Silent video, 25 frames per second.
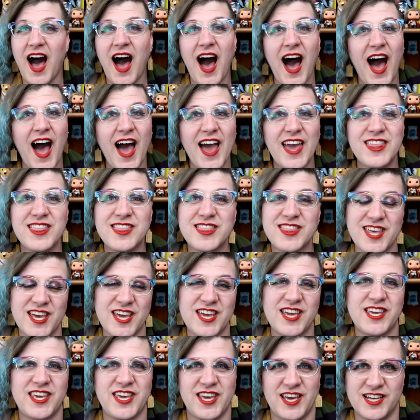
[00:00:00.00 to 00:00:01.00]
I
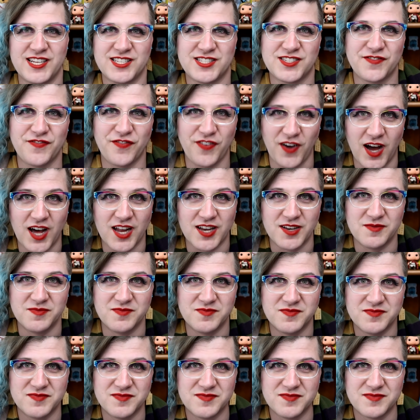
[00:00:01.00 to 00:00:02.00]
think it's fun.
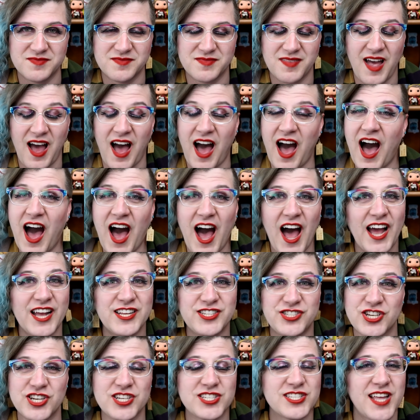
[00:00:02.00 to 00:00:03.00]
I
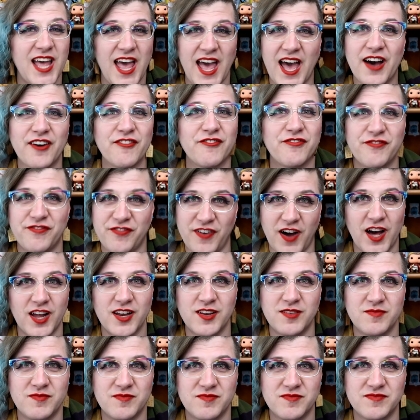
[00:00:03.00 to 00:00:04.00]
just have fun.